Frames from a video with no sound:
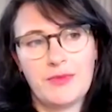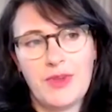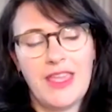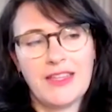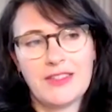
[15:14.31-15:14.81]
We
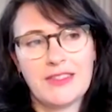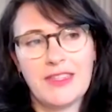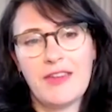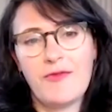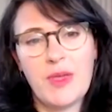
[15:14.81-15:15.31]
can't just
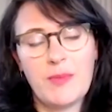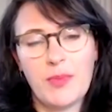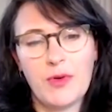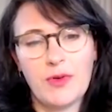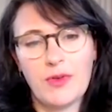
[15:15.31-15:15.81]
give
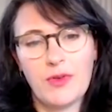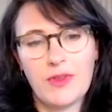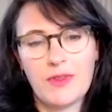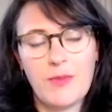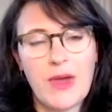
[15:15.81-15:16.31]
people
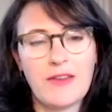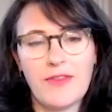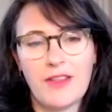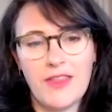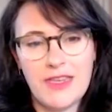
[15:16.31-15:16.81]
the
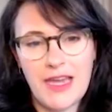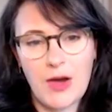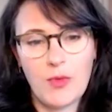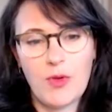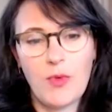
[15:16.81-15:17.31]
benefit of the
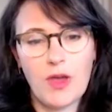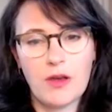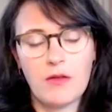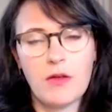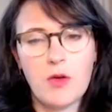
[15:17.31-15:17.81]
doubt.
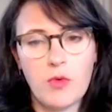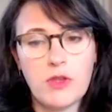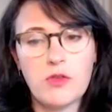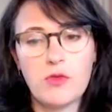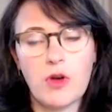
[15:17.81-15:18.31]
We
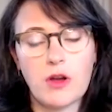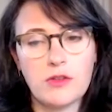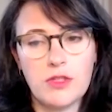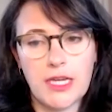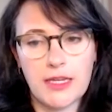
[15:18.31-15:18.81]
do our
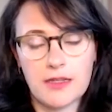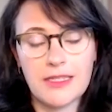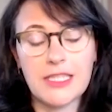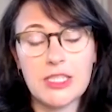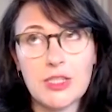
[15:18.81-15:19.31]

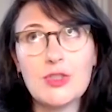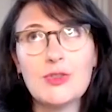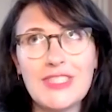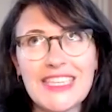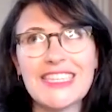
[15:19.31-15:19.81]
due
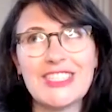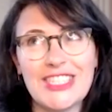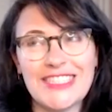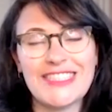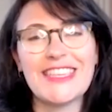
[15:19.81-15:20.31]

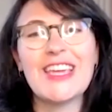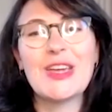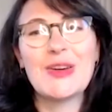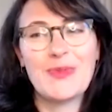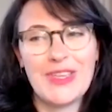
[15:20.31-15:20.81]
diligence.
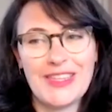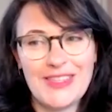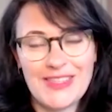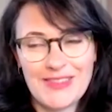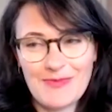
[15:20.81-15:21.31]
We
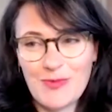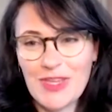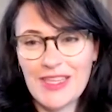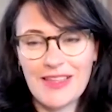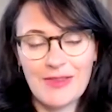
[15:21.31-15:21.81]

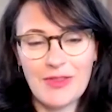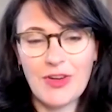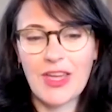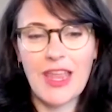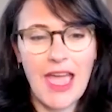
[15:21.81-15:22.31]

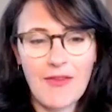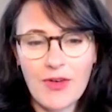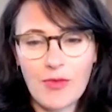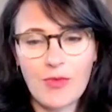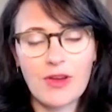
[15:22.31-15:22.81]
look at
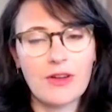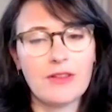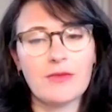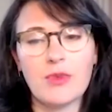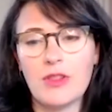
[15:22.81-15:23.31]
every
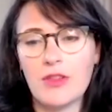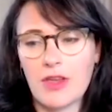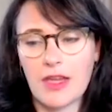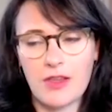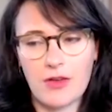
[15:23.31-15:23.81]
reel. We look
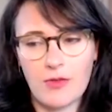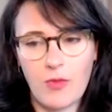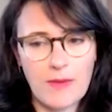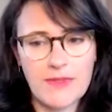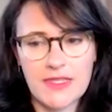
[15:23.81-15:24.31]
at your
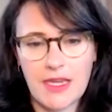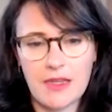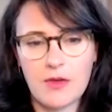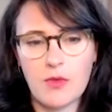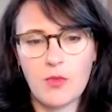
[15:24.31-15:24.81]

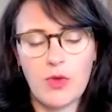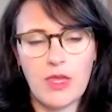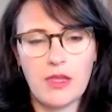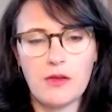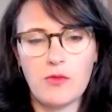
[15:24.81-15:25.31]
website.
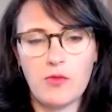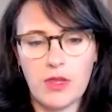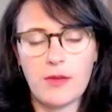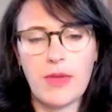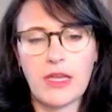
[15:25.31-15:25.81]
We
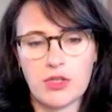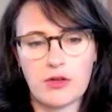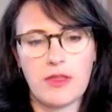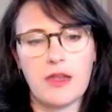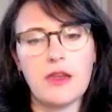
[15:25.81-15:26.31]
really make sure
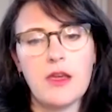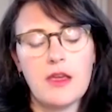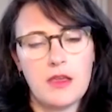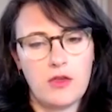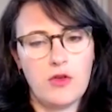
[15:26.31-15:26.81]
that
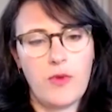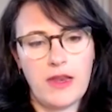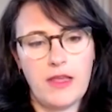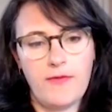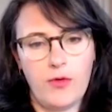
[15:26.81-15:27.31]
you're
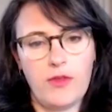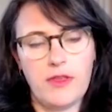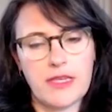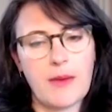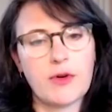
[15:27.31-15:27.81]
ready for
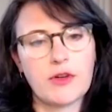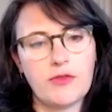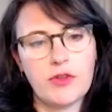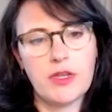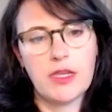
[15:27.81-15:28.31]
this
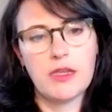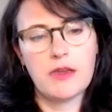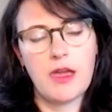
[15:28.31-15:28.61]
opportunity.